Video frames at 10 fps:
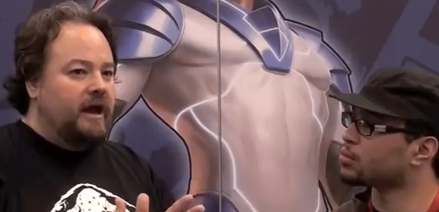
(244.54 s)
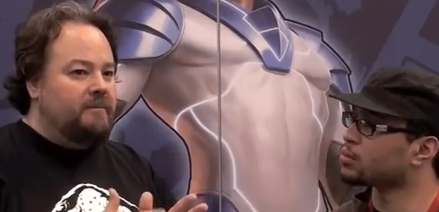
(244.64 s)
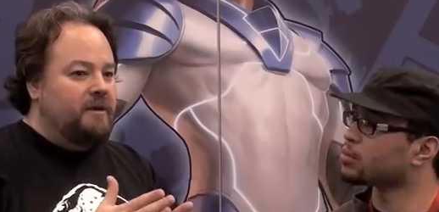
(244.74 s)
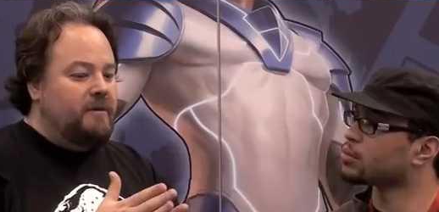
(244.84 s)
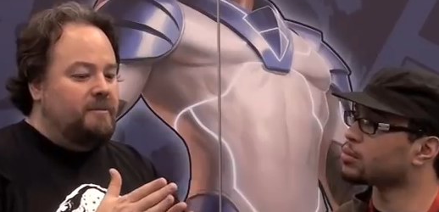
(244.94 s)

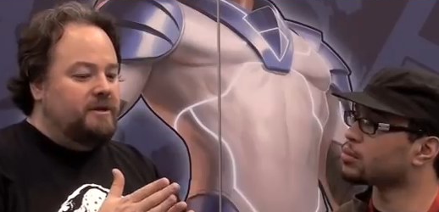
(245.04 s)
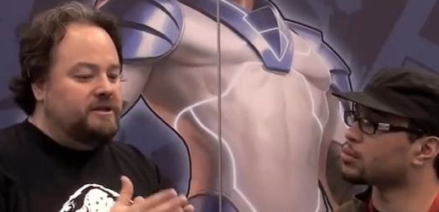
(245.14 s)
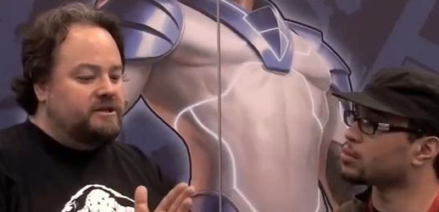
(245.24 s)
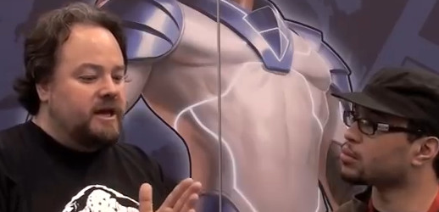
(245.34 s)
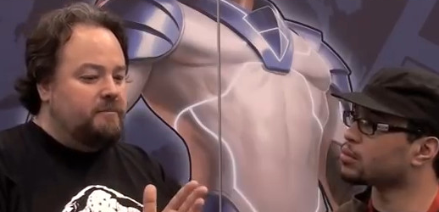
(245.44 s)
Speaker 1: I, it may
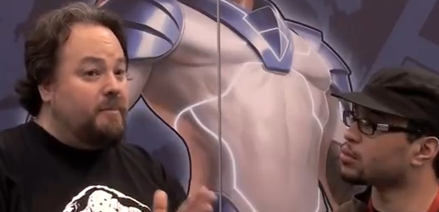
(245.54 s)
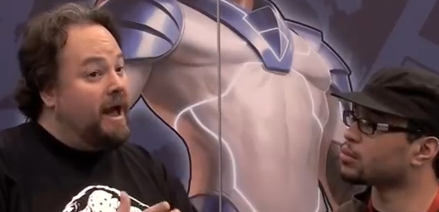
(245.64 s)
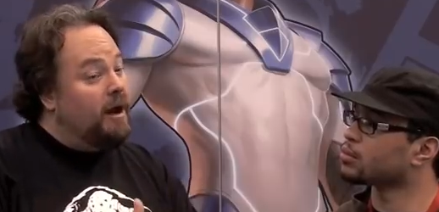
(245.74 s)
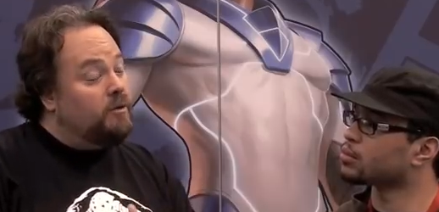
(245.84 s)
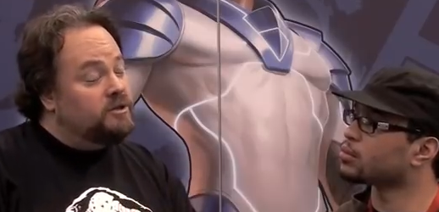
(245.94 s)
be the same
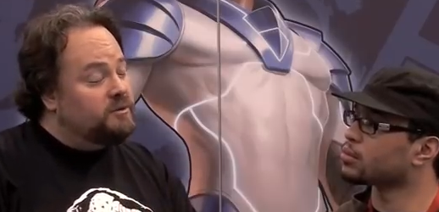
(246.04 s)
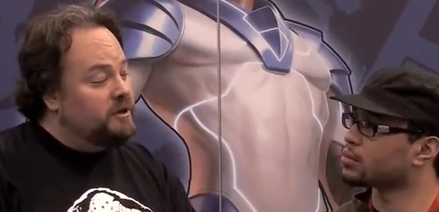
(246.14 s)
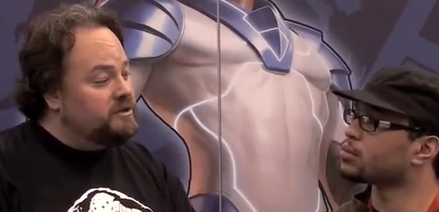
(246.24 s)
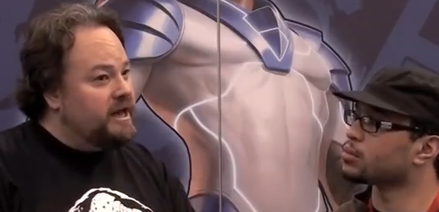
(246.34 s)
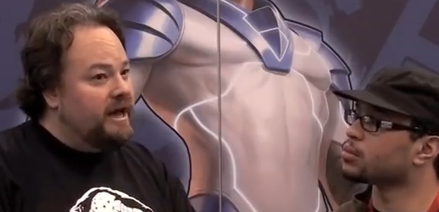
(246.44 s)
power as
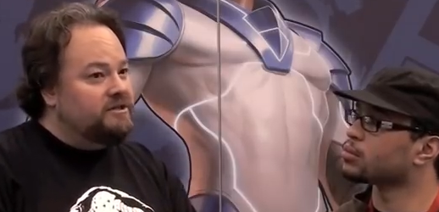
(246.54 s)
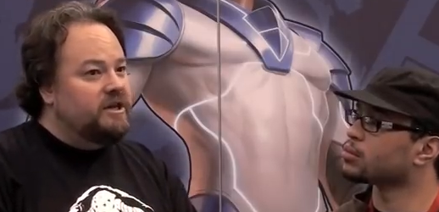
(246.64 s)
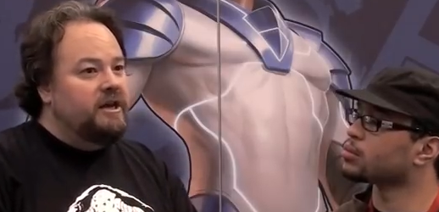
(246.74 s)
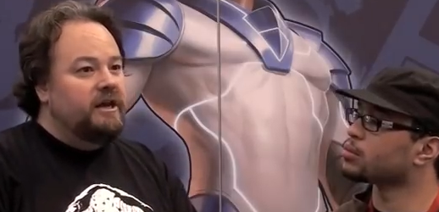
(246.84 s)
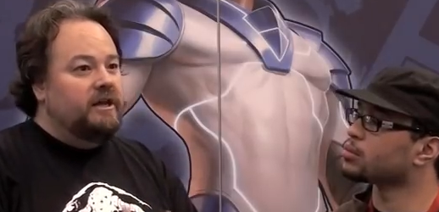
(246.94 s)
someone else
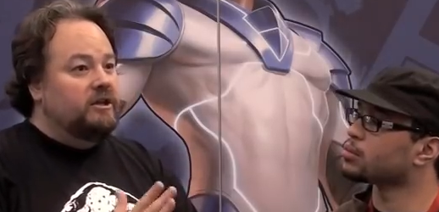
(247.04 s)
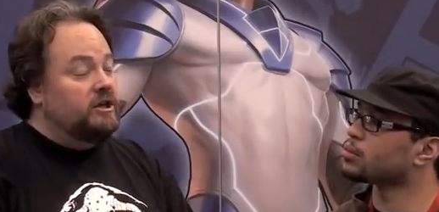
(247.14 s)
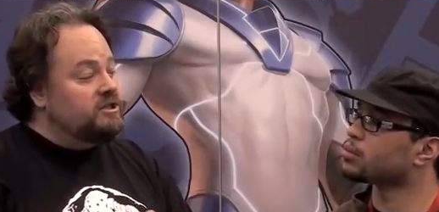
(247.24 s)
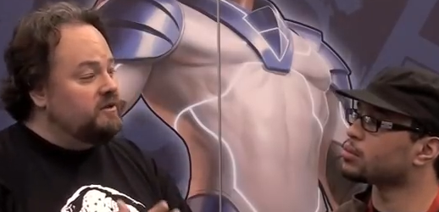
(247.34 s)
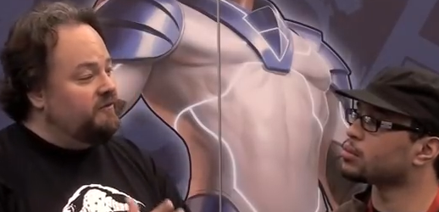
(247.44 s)
has, it
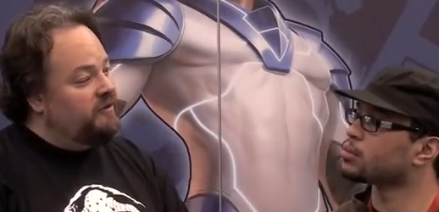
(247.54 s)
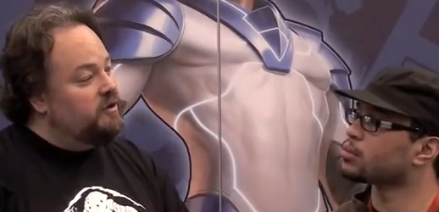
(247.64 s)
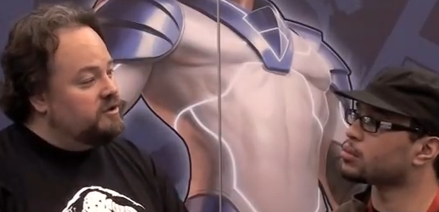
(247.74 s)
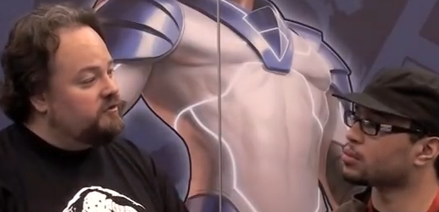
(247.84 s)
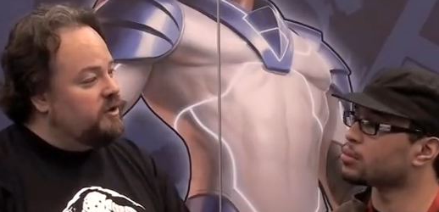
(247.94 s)
looks and
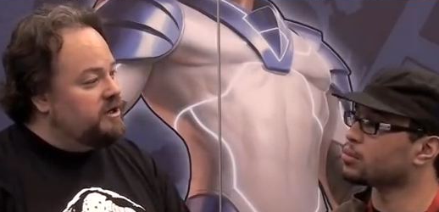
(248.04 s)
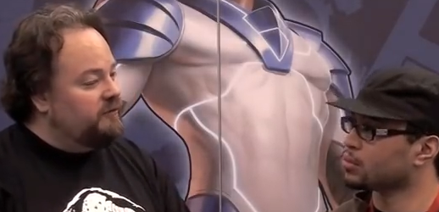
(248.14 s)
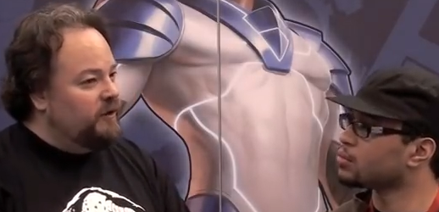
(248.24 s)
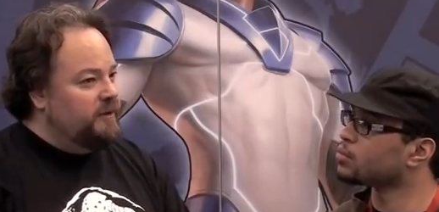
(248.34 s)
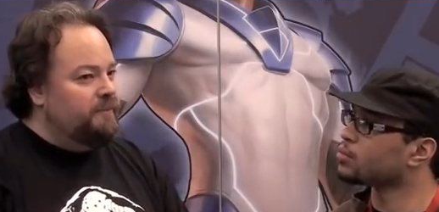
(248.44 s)
feels very
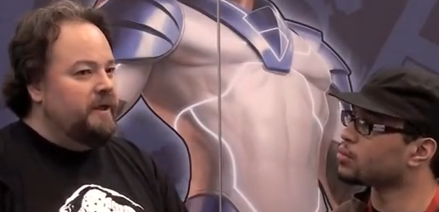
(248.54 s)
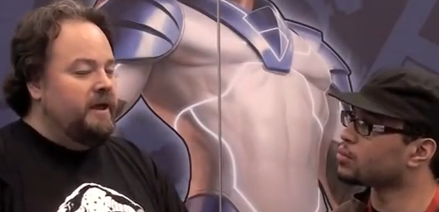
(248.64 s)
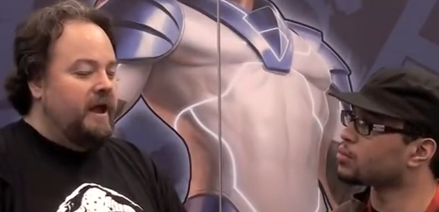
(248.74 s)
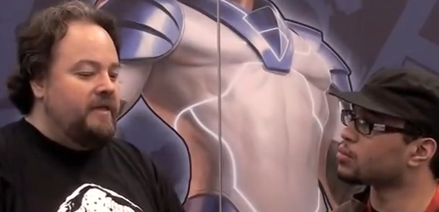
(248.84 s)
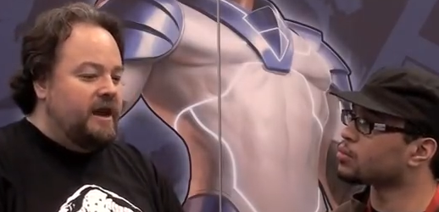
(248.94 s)
different.
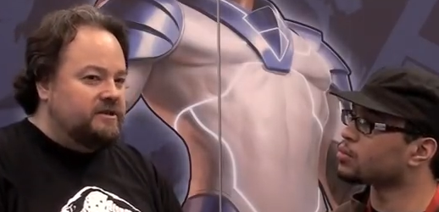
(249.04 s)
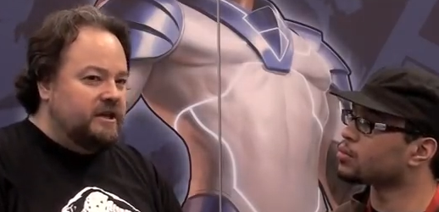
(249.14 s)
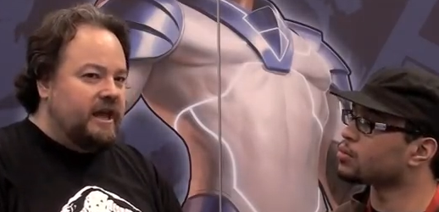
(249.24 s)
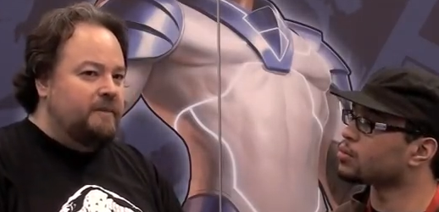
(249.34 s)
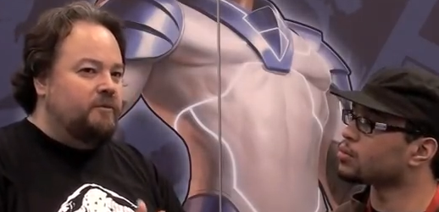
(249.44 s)
And then
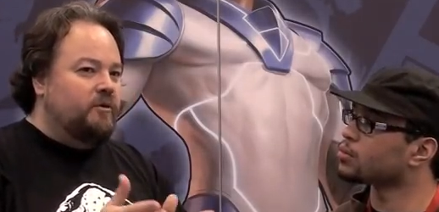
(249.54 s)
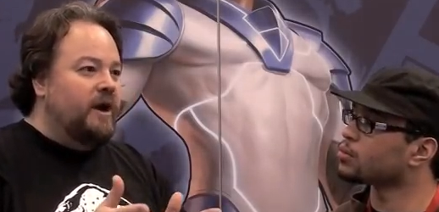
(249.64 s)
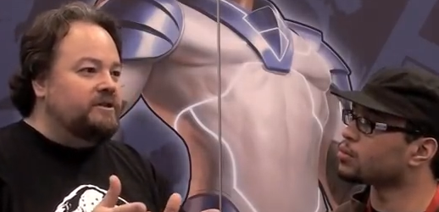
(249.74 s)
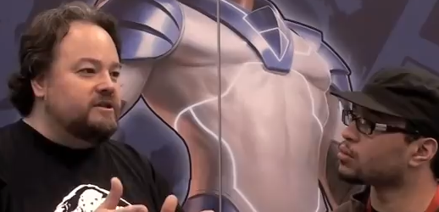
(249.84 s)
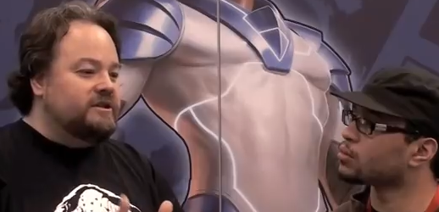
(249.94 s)
as the game
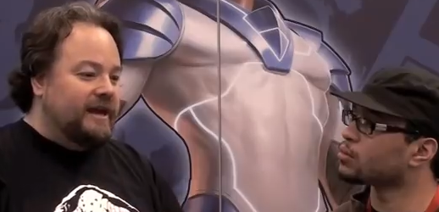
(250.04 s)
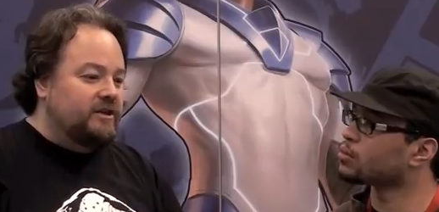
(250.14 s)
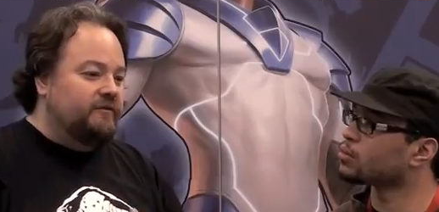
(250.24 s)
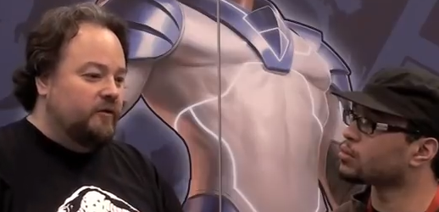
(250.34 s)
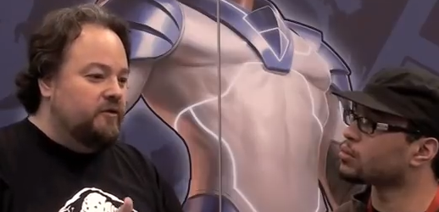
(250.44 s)
progresses, I
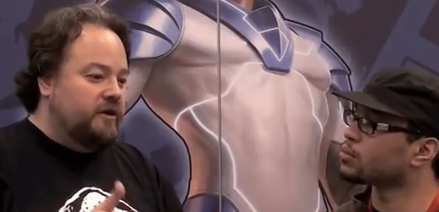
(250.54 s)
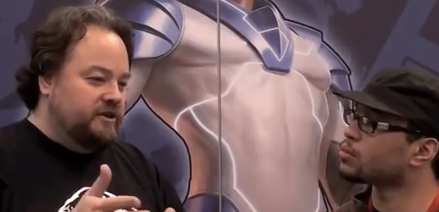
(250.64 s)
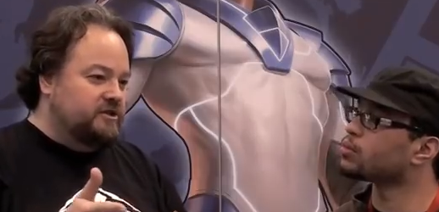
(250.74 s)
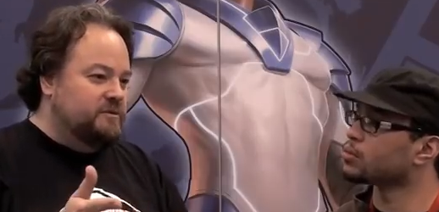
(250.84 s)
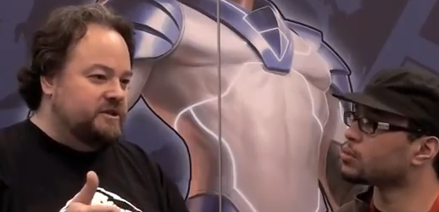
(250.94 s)
can do further
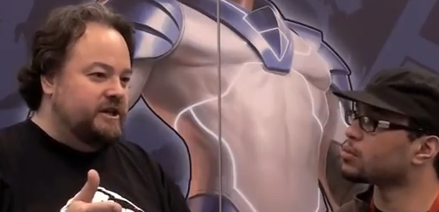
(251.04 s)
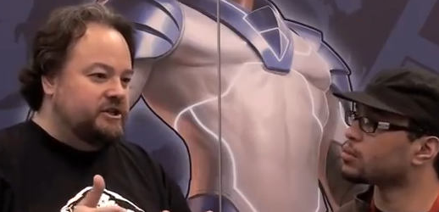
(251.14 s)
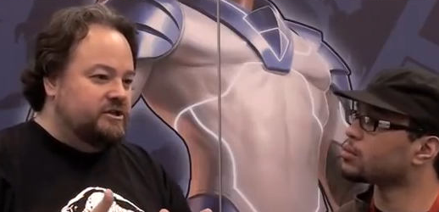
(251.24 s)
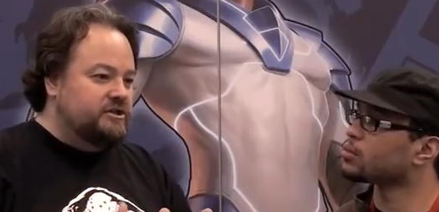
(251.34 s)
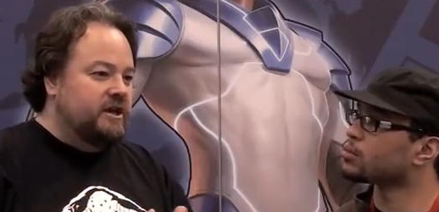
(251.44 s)

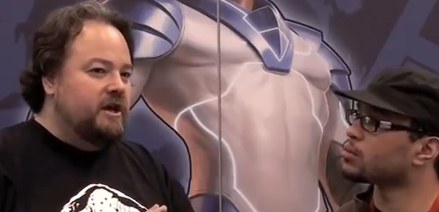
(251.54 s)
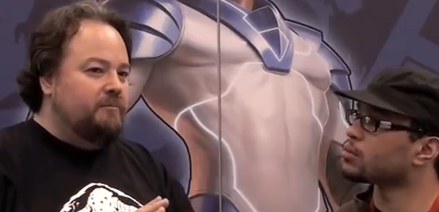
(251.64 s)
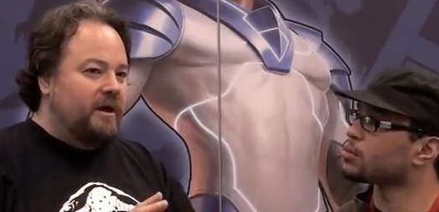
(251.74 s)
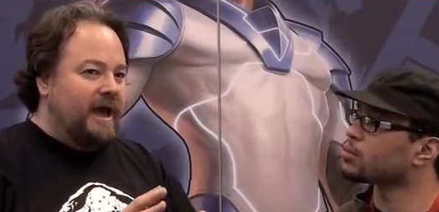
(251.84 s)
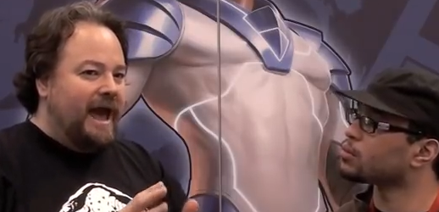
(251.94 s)
customizations
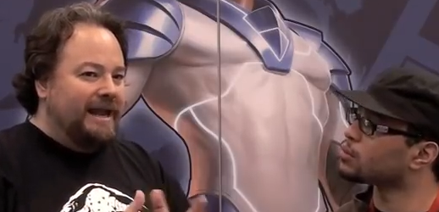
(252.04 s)
by